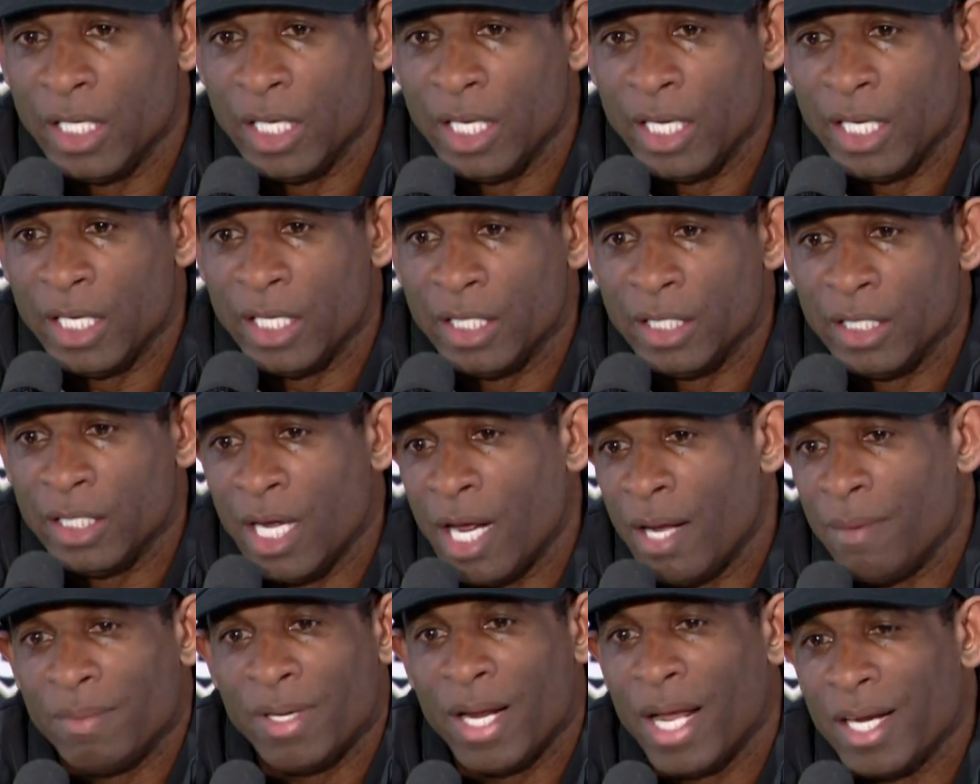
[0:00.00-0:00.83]
And
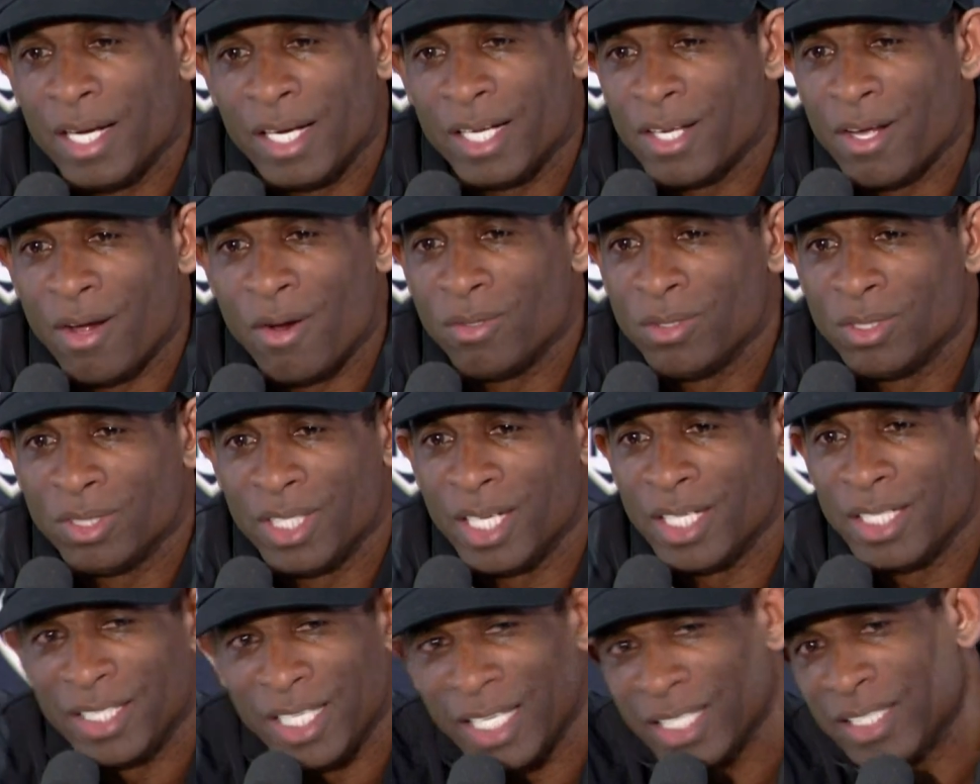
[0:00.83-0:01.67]
I'm not the coach
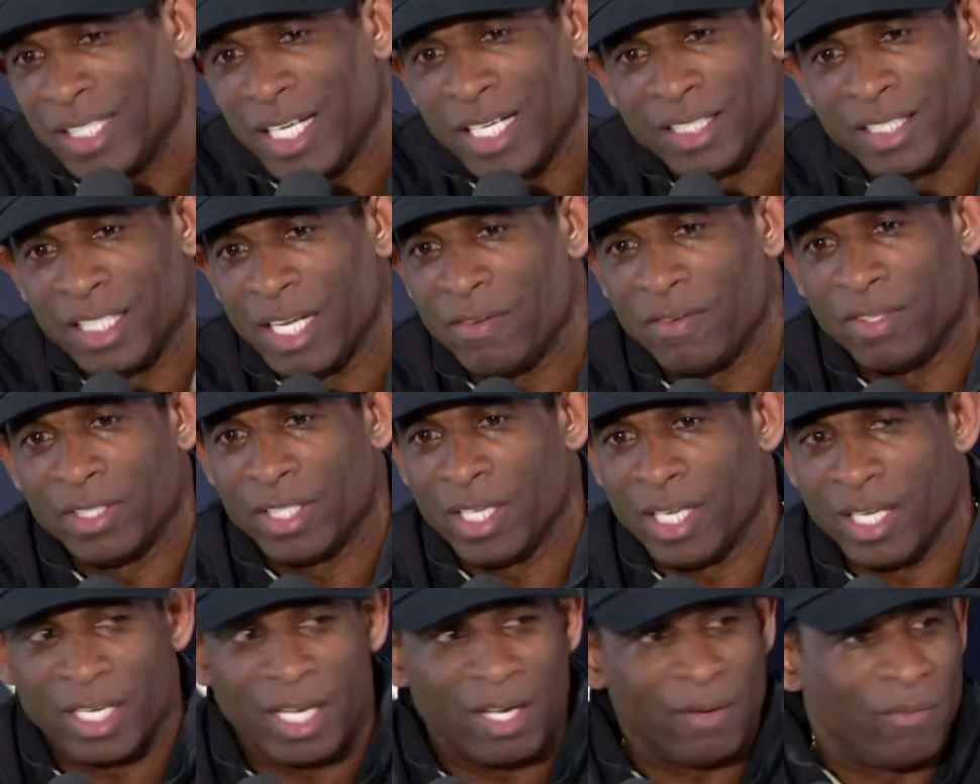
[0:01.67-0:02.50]
that dictates
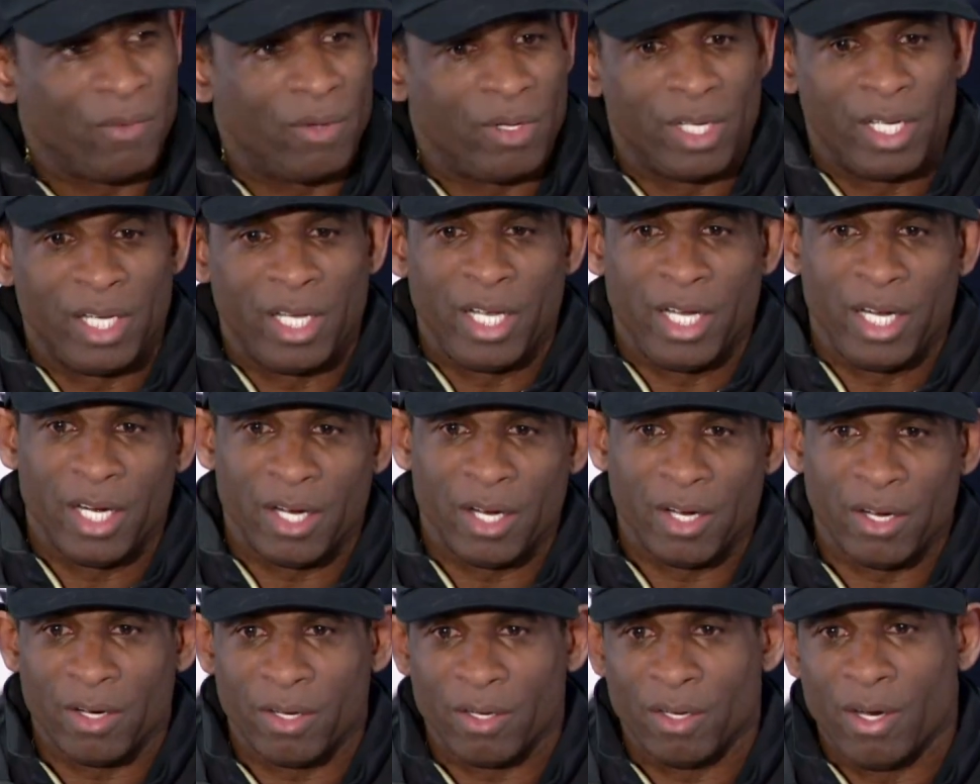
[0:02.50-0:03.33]
everything. I want to
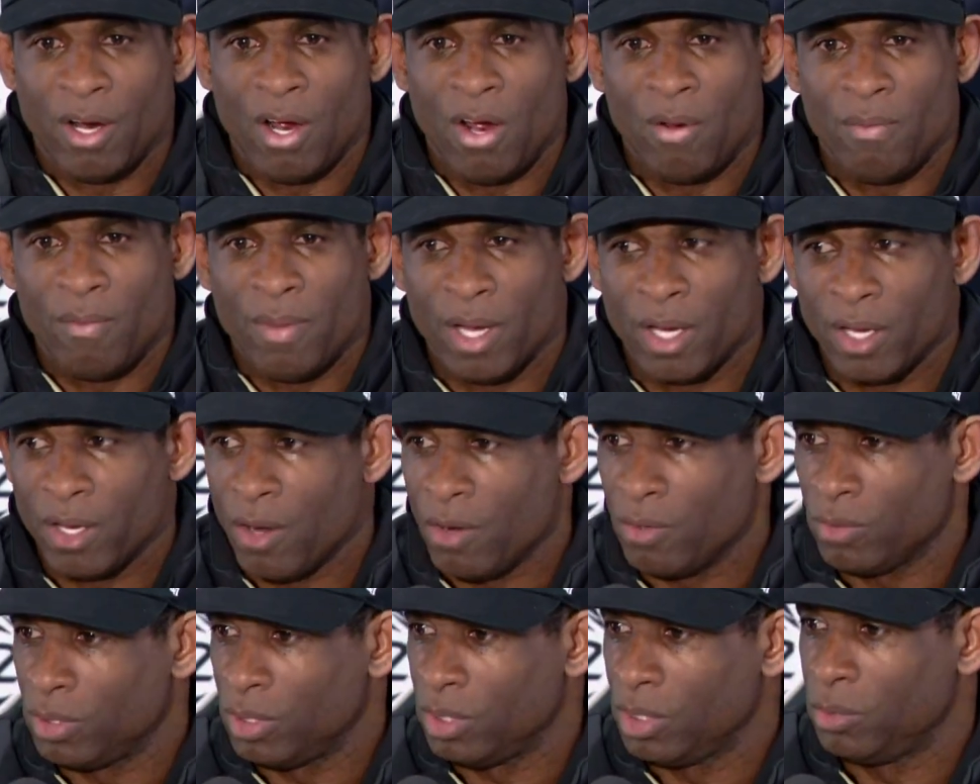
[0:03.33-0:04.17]
hear all my
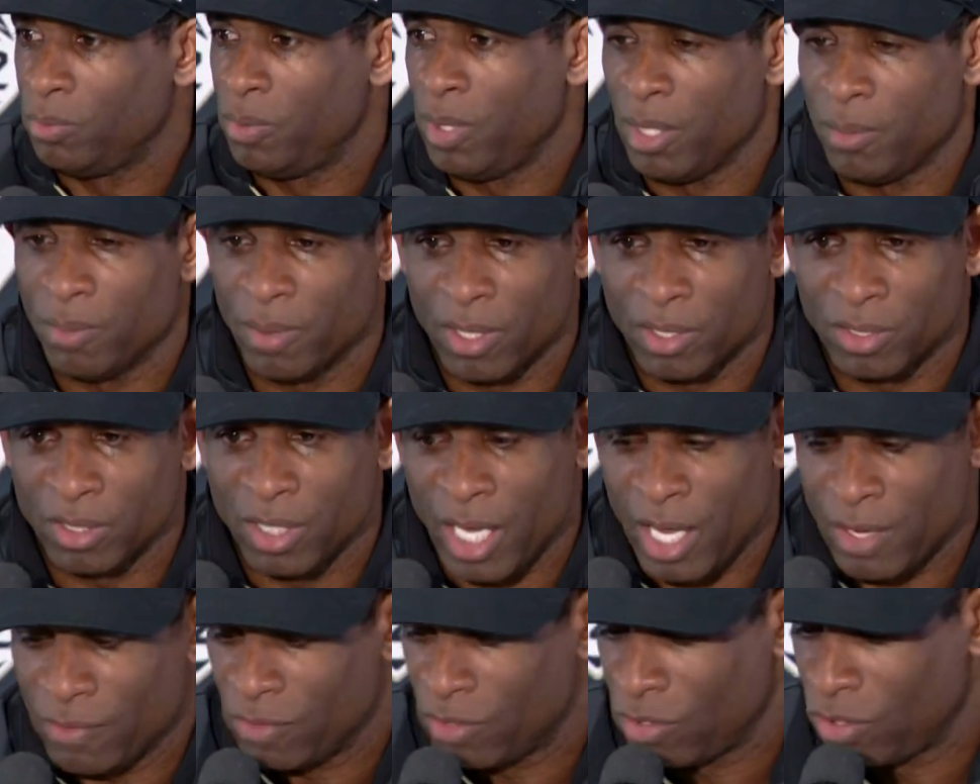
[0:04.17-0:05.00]
coaches speak because
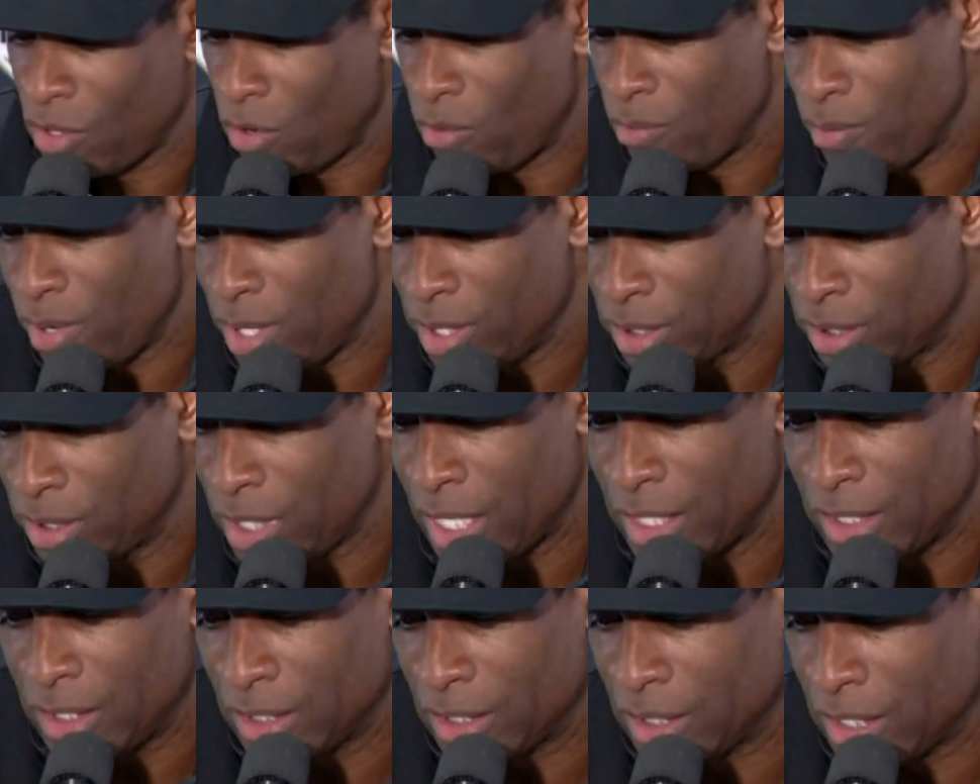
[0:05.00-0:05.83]
they have so much.
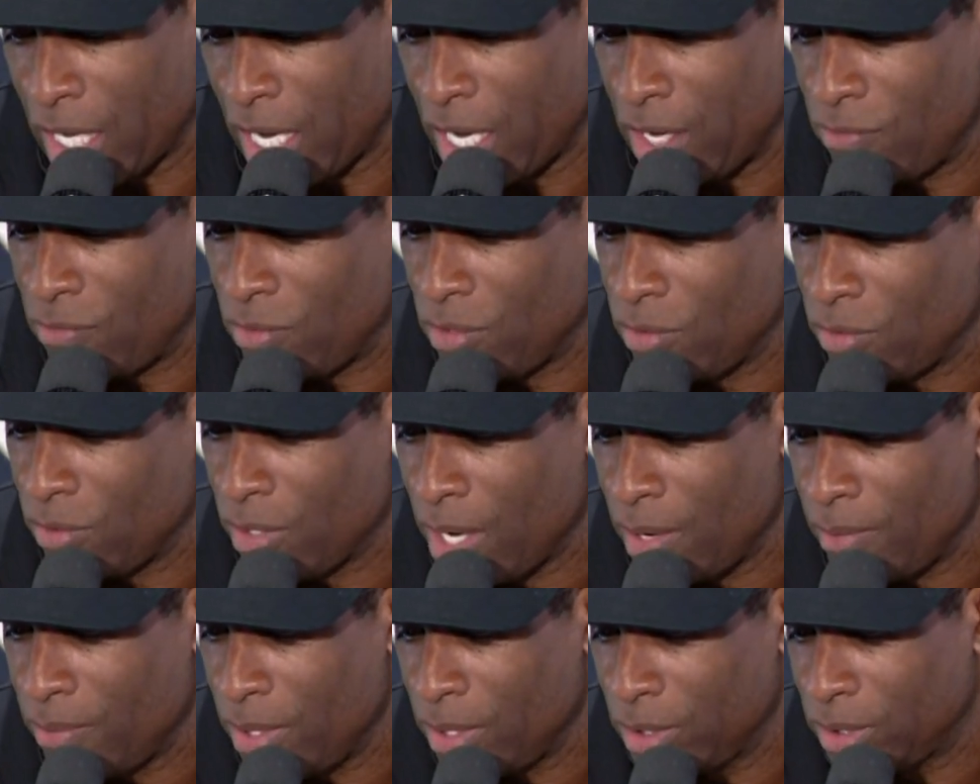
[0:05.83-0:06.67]
I just gave you
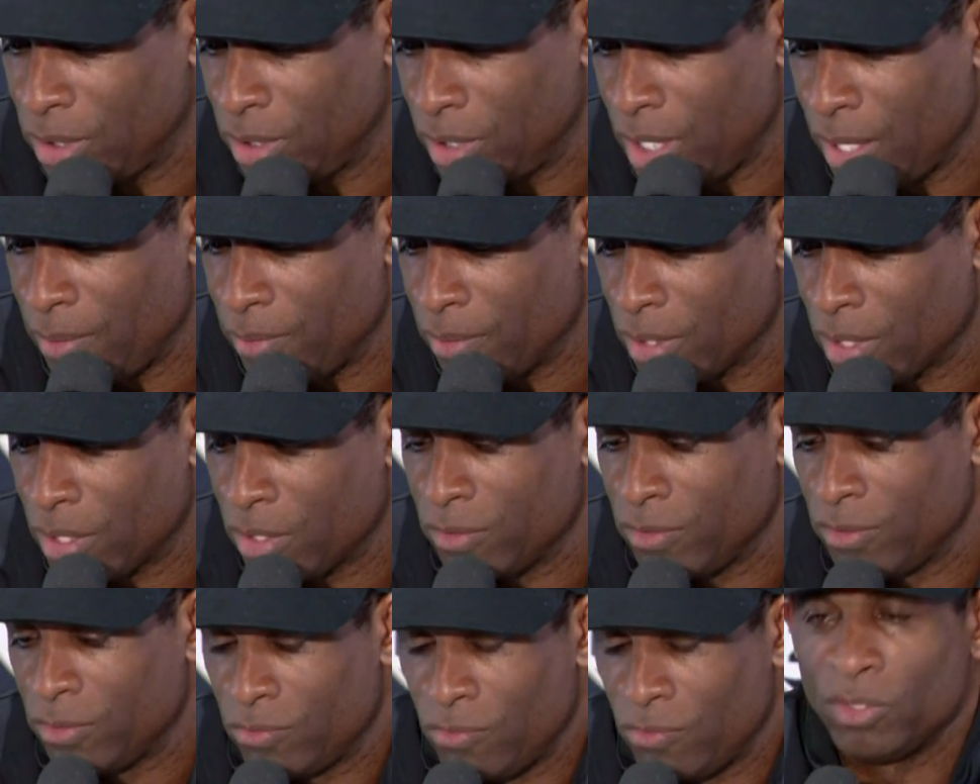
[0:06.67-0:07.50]
how much, I mean,
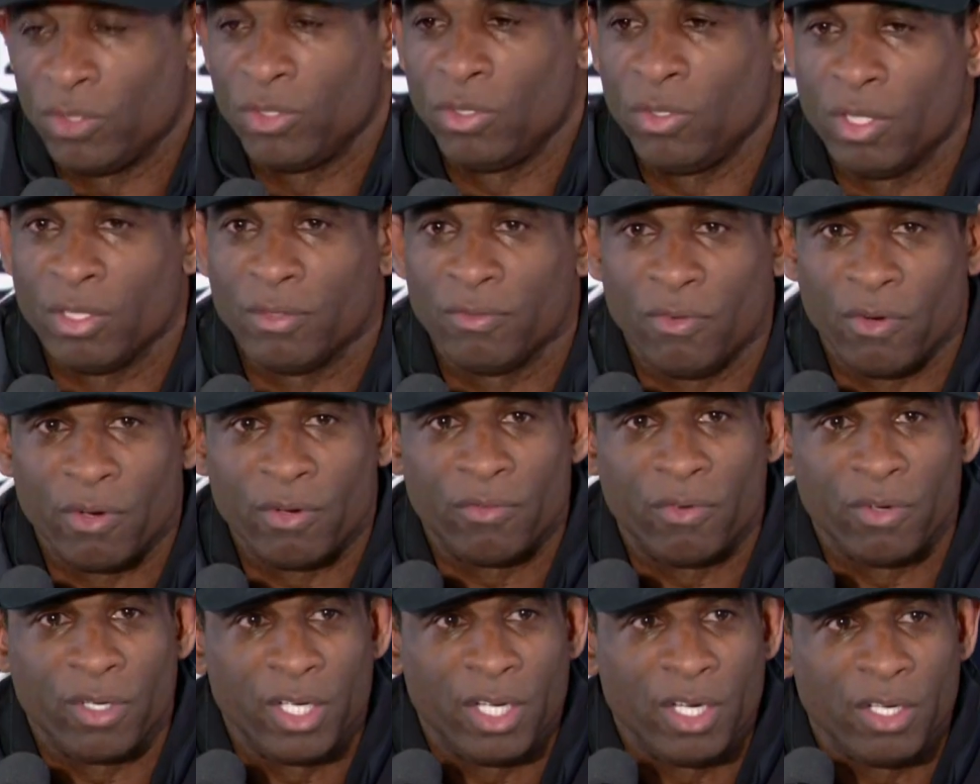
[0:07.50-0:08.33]

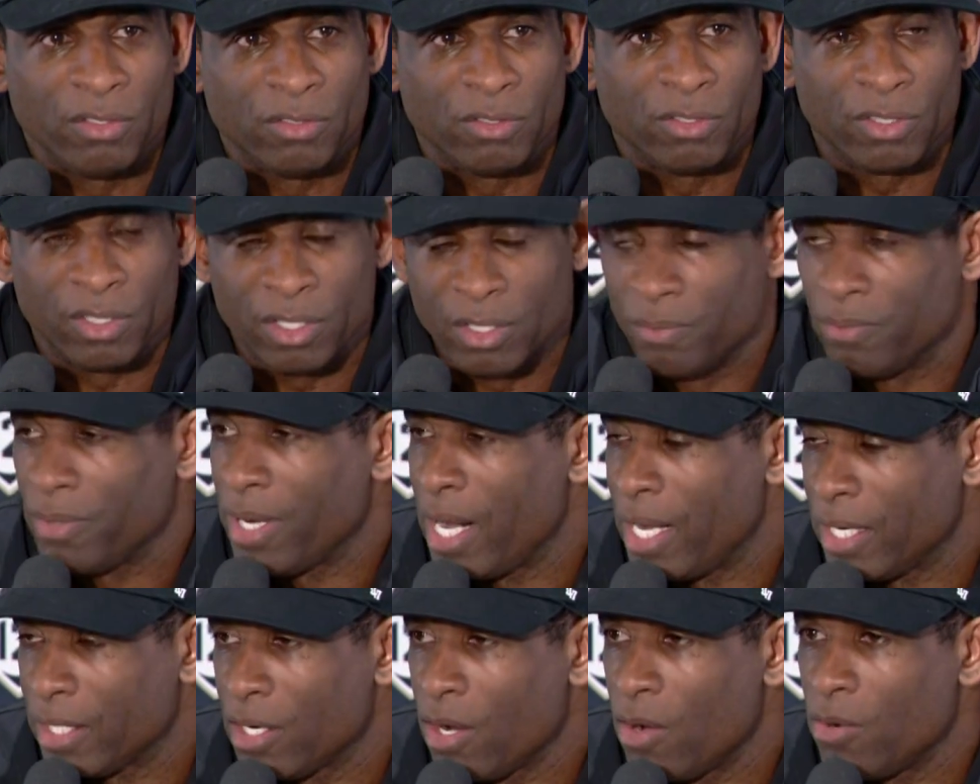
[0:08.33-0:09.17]
244 years of
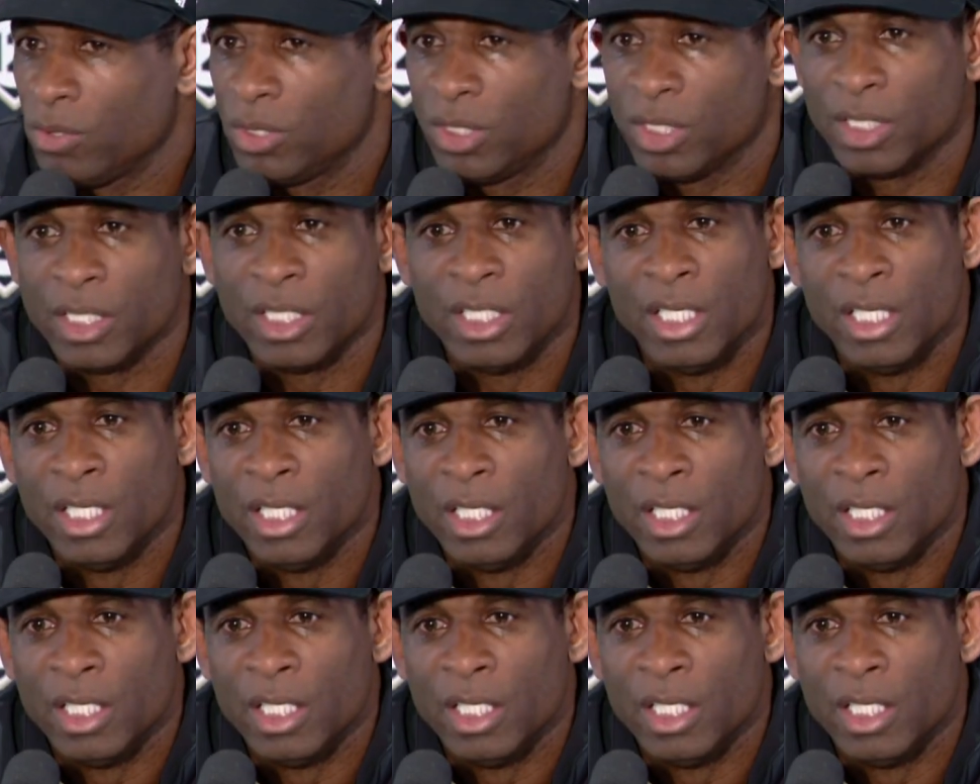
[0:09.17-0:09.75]
combined coaching.